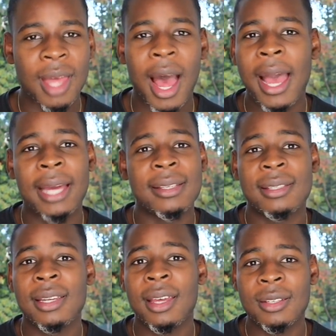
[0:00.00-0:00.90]
I hadn't
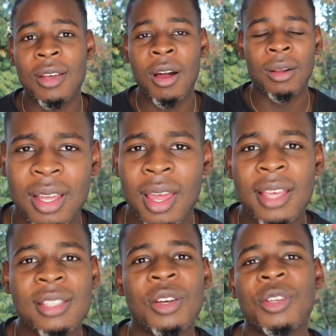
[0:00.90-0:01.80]
seen it at all.
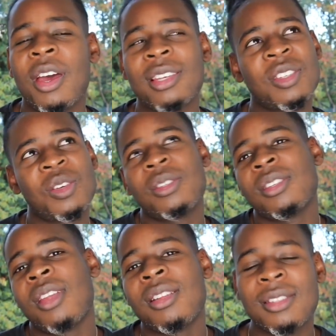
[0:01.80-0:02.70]
So your excuse
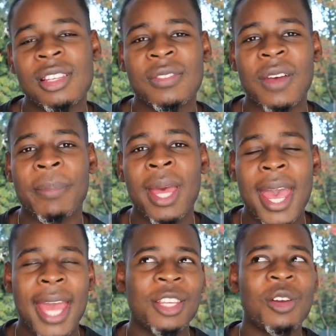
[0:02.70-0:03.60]
is nonsense, fam.
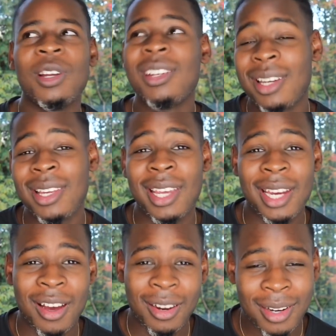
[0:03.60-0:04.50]
And you only
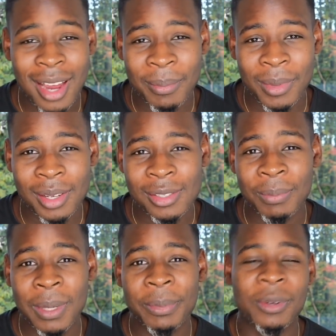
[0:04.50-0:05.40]
deleted it on camera
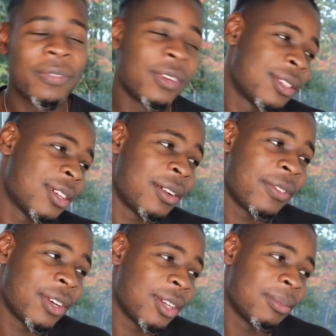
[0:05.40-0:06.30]
so people will feel sorry
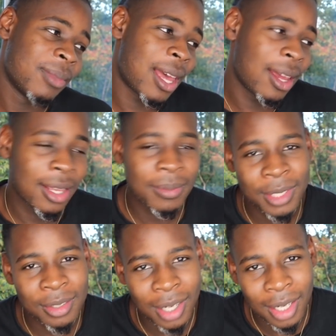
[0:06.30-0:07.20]
for you. Like, let's be
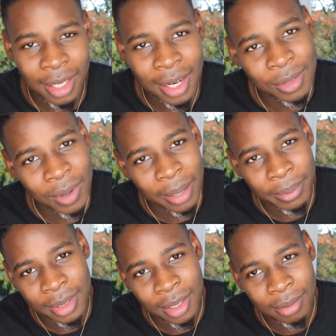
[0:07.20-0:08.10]
straight in it. That's what
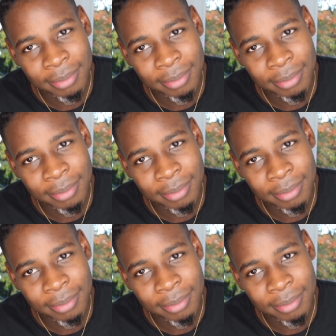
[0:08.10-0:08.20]
happened, yo.